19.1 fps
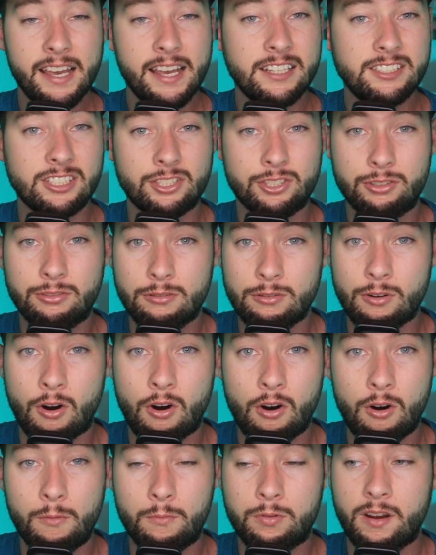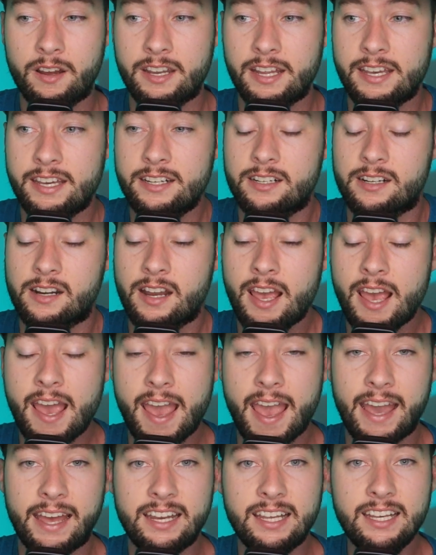He's a true home run hitter.
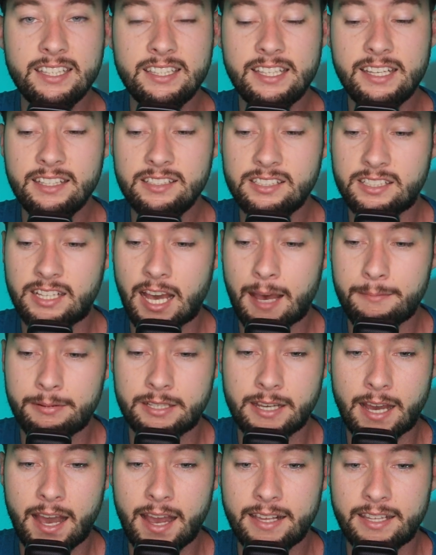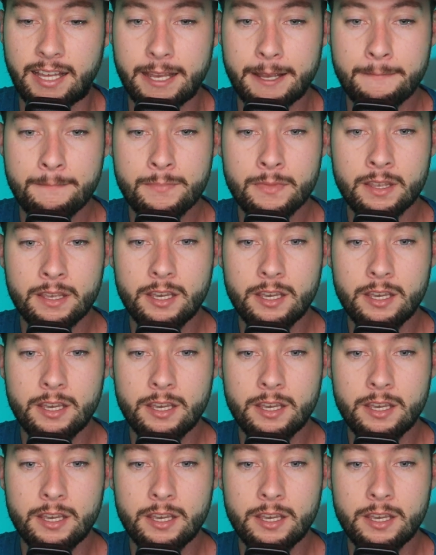And Etienne's the type of guy, like,